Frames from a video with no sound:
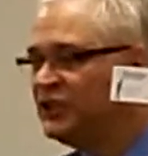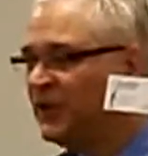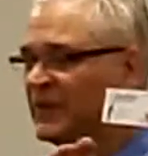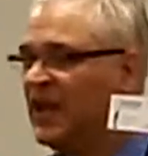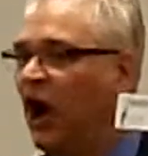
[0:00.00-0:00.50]
he's
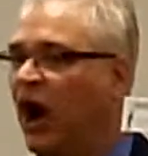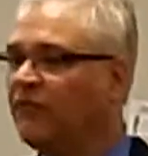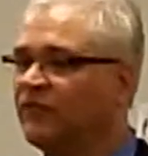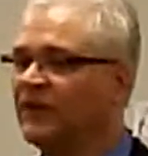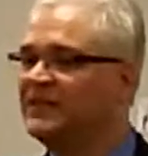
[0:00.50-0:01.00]
showing the
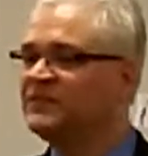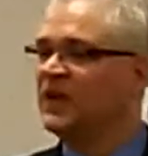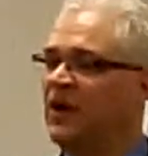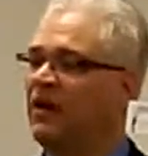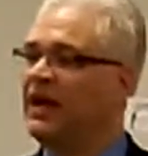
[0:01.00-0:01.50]
offerings,
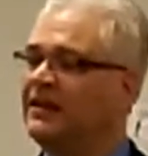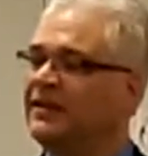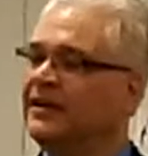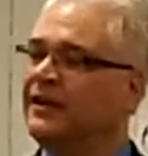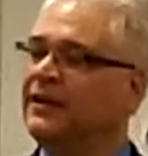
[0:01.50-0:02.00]
all right?
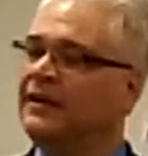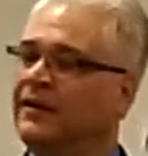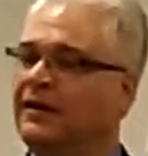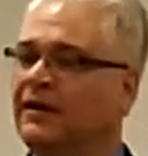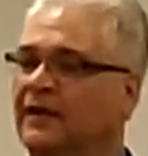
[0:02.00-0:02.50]

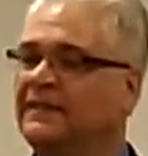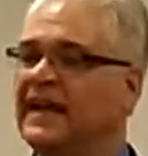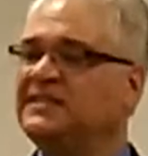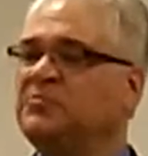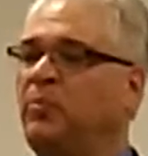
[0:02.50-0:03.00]

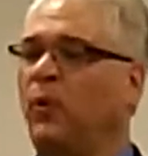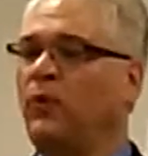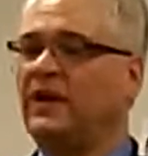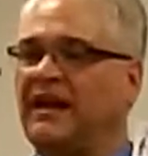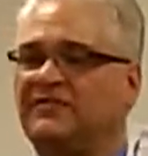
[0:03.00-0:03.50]
That's
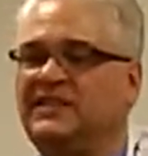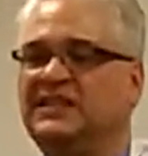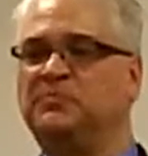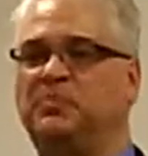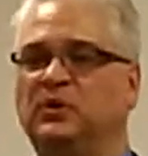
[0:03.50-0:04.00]
important. I've seen
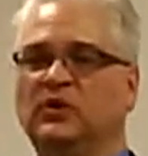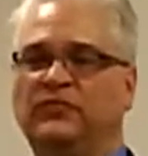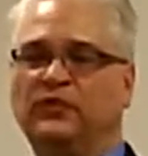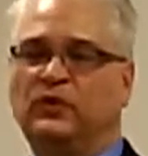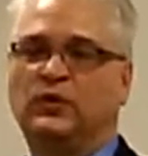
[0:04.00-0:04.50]
these
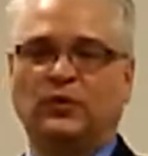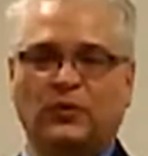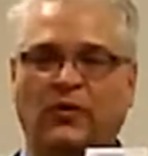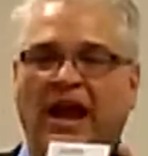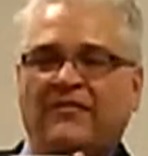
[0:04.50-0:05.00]
beautiful,
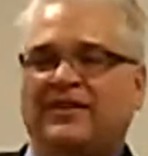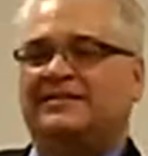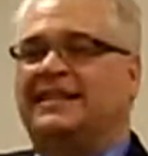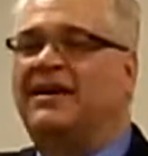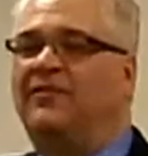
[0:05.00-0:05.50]
cool
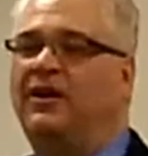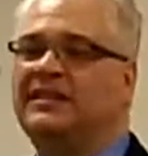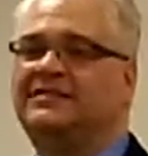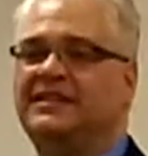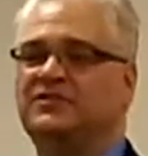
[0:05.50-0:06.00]
graphics. They have all
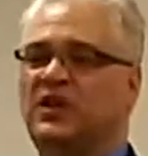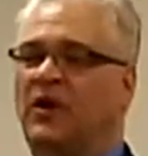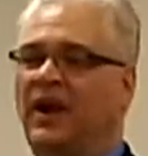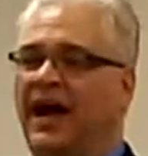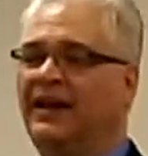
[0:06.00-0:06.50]
these things
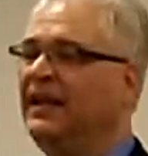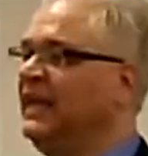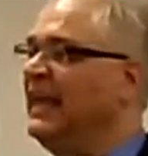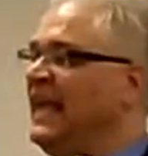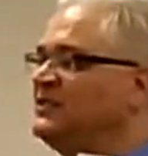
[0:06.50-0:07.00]
going on. It